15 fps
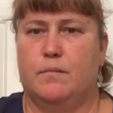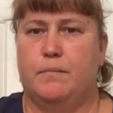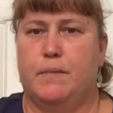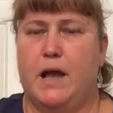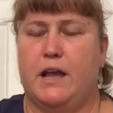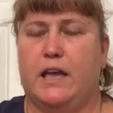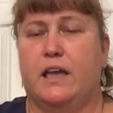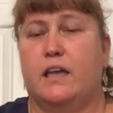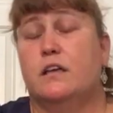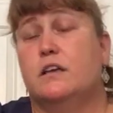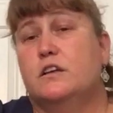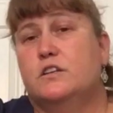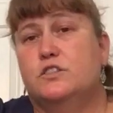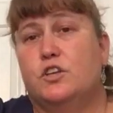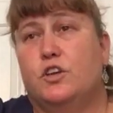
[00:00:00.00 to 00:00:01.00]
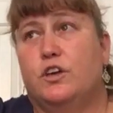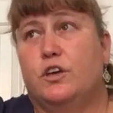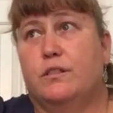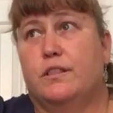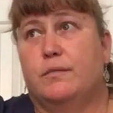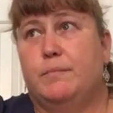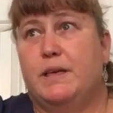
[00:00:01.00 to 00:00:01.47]
pocket. So you
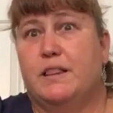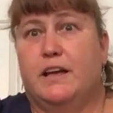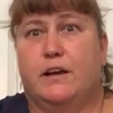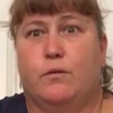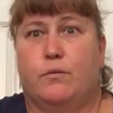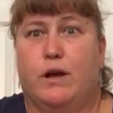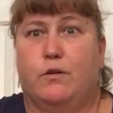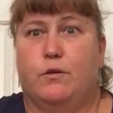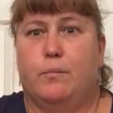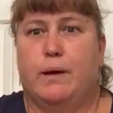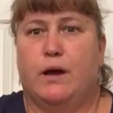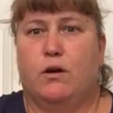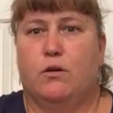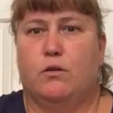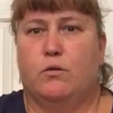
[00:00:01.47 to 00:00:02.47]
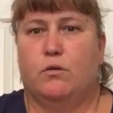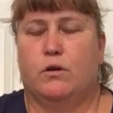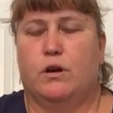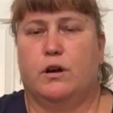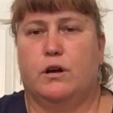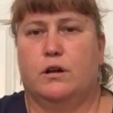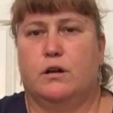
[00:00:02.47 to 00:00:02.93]
can be like a roundabout
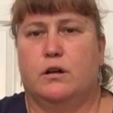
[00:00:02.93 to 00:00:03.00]
or